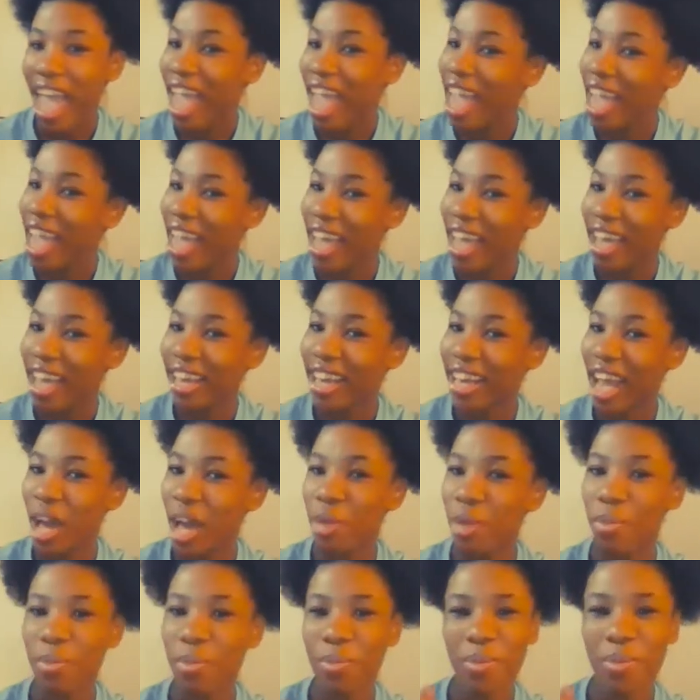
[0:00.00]
and
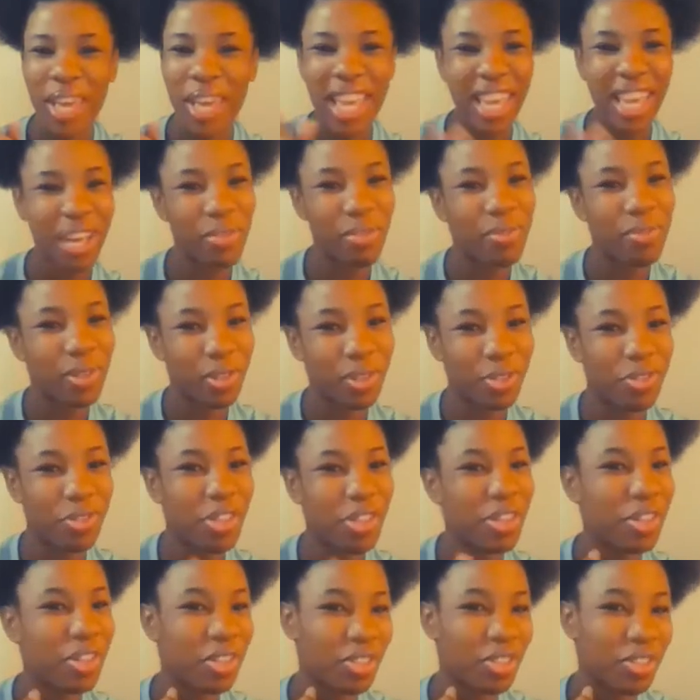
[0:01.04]
I may upload
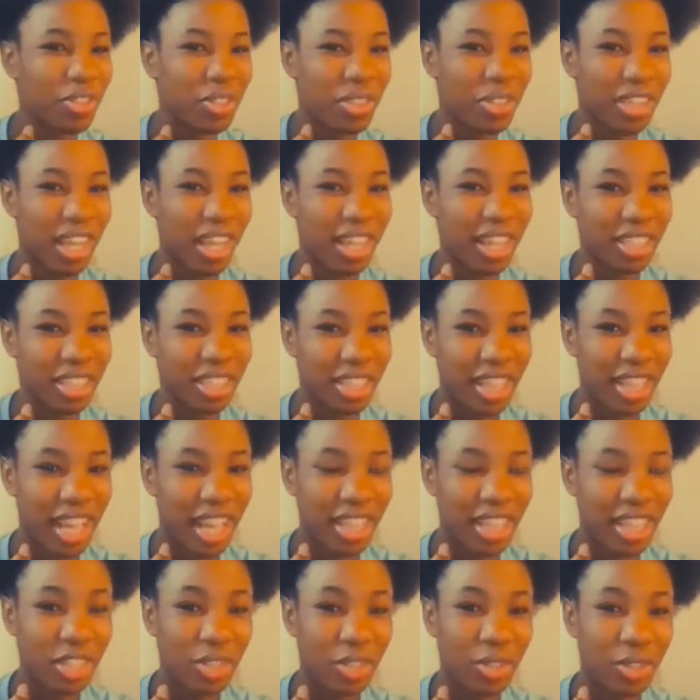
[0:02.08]
videos for you guys on
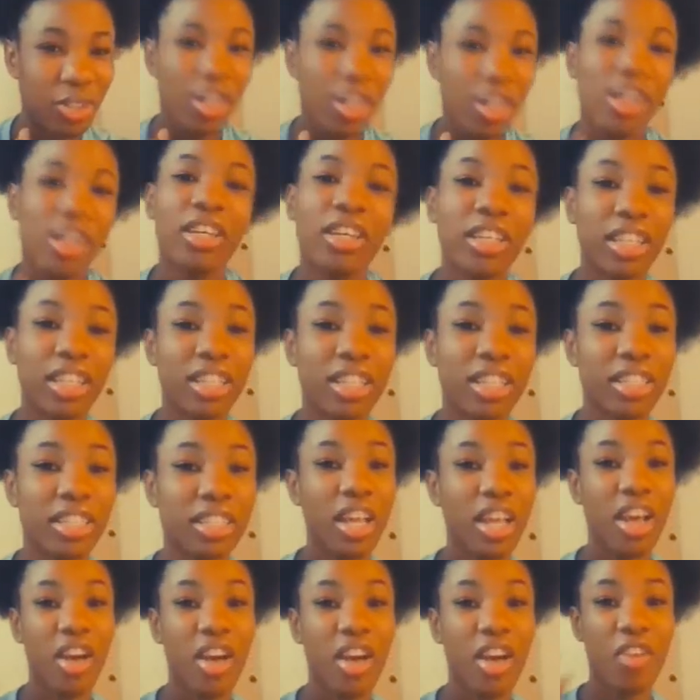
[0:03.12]
that too, because
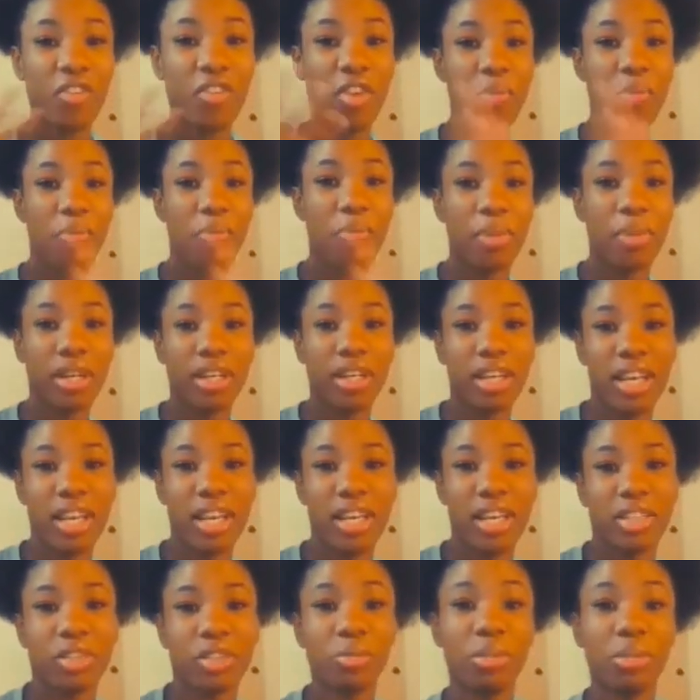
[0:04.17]
for
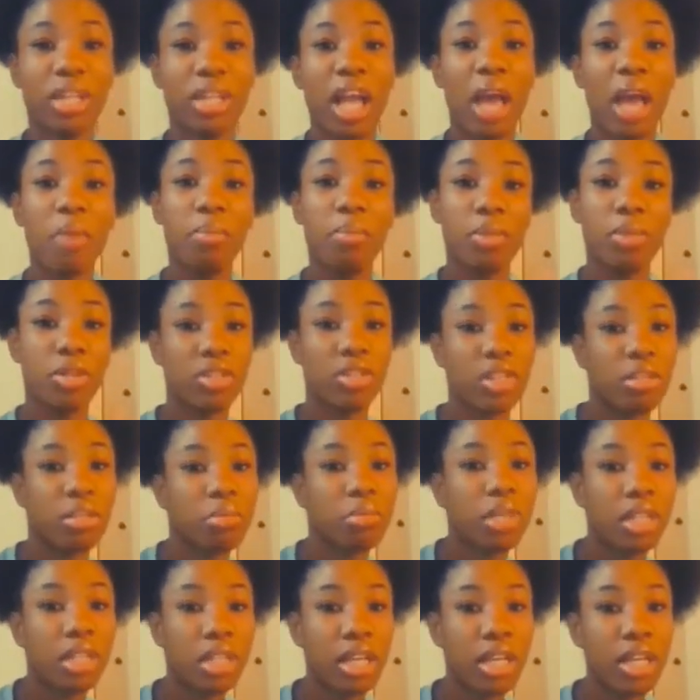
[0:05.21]
Mondays it'll be like Music
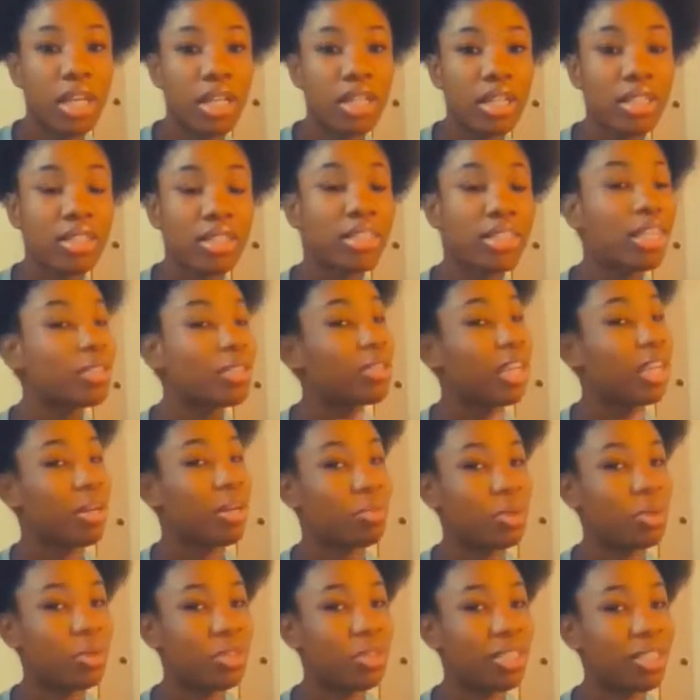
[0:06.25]
Mondays. That's why I'm
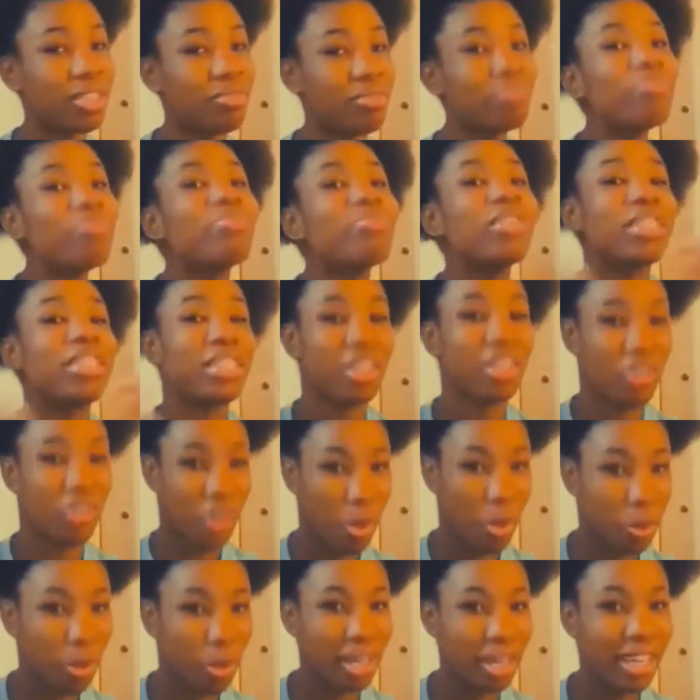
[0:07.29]
doing this stuff
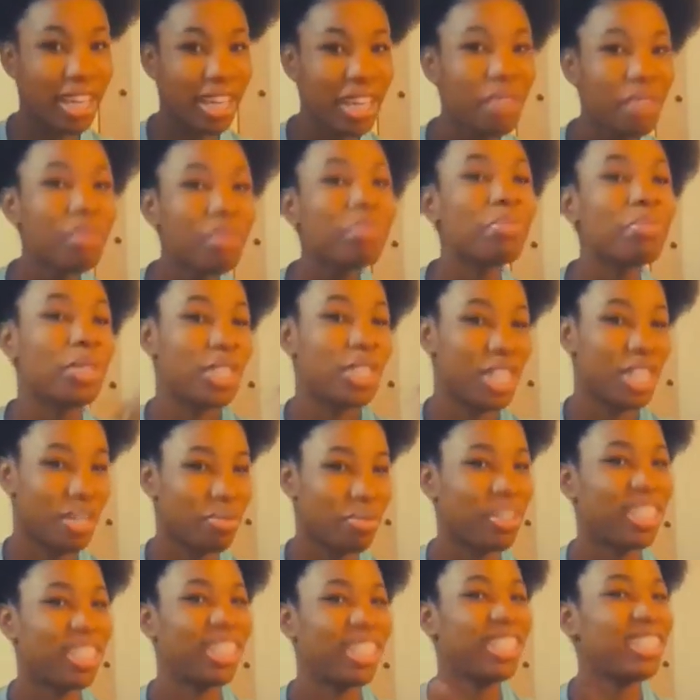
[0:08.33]
on Monday, Music
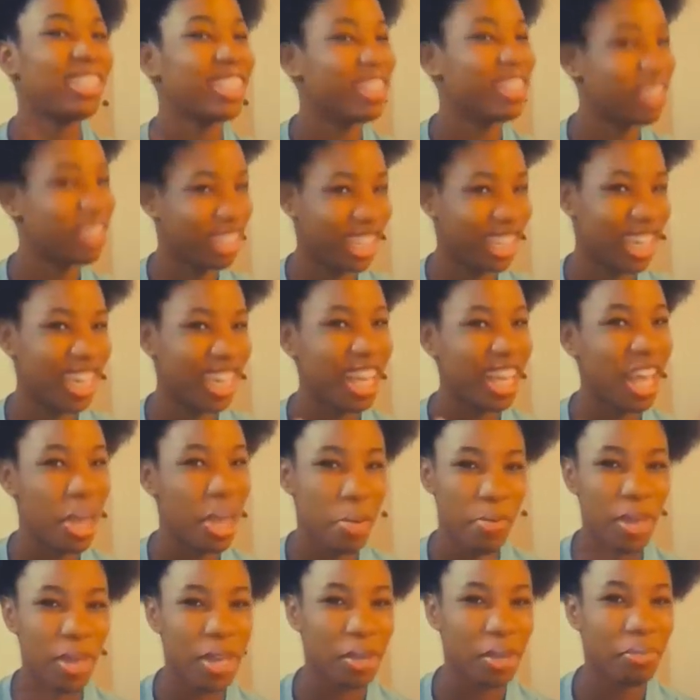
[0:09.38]
Mondays, you know, get it?
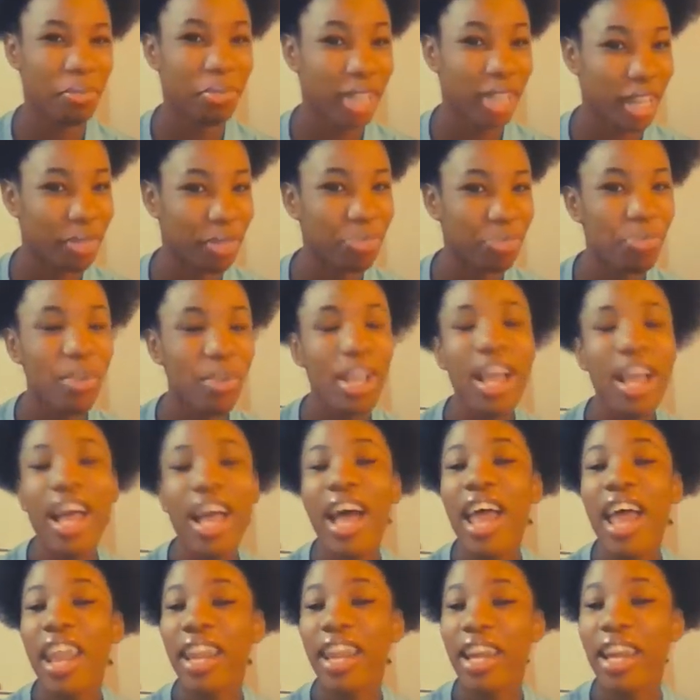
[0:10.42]
Yeah.
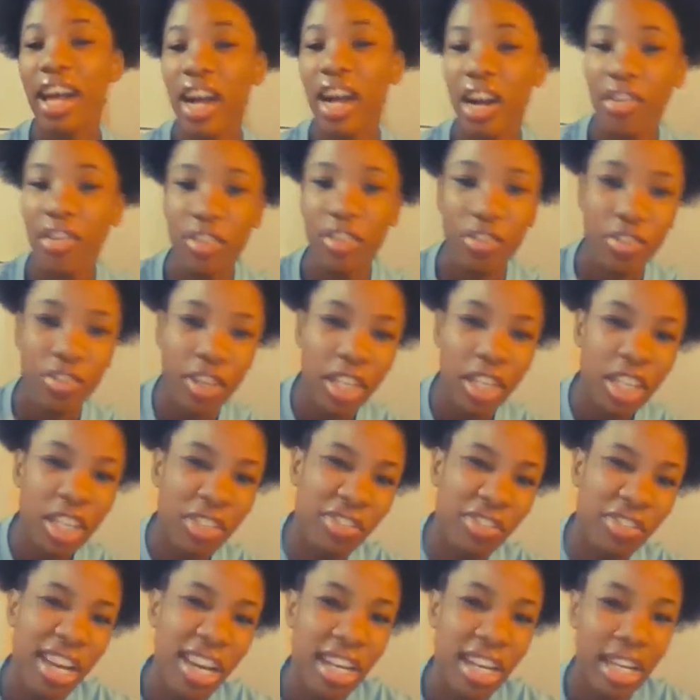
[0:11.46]
Now for Funky
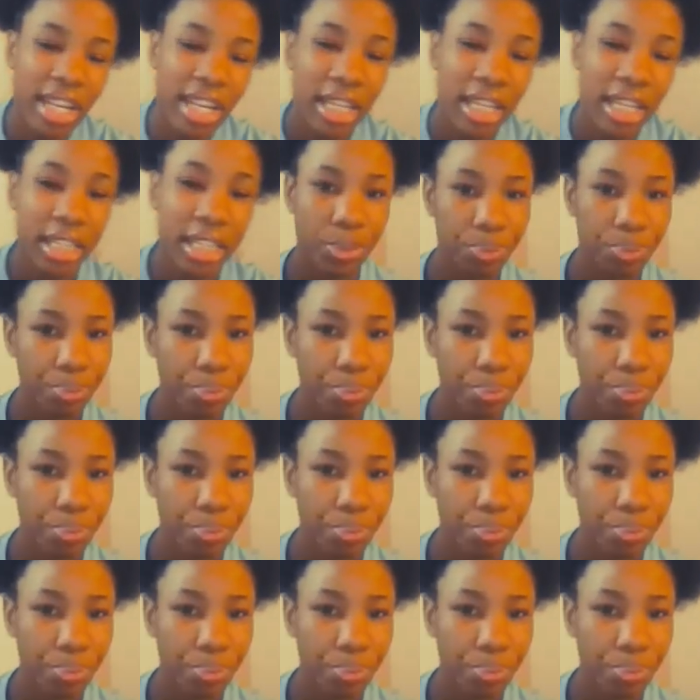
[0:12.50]
Fridays,